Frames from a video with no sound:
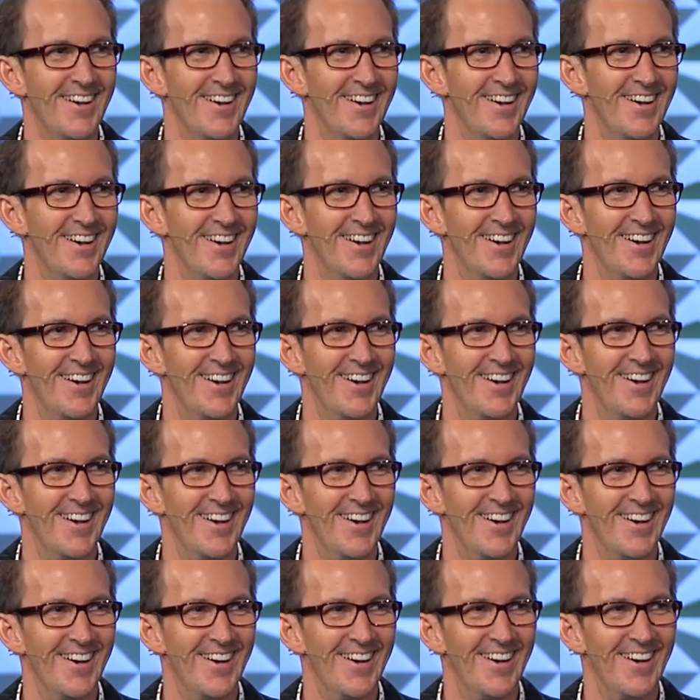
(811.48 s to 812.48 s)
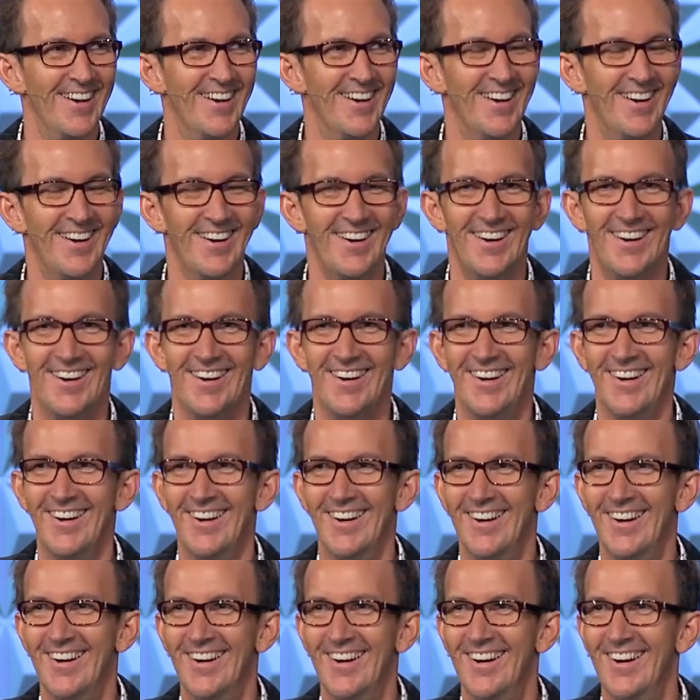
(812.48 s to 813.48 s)

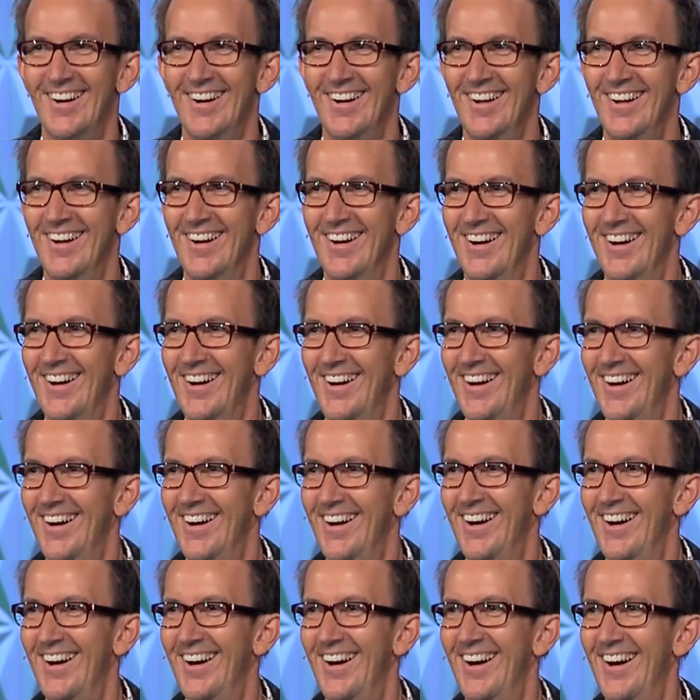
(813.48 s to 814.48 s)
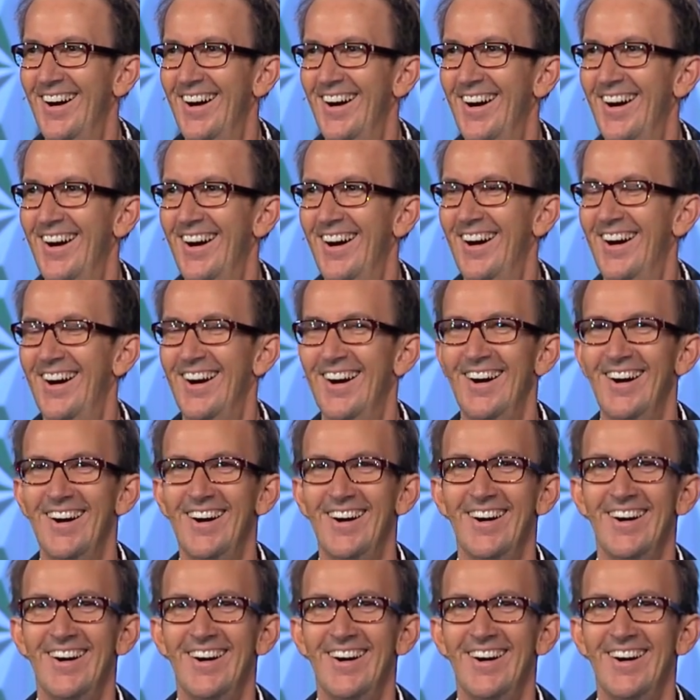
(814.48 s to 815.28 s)
No one is speaking in this clip.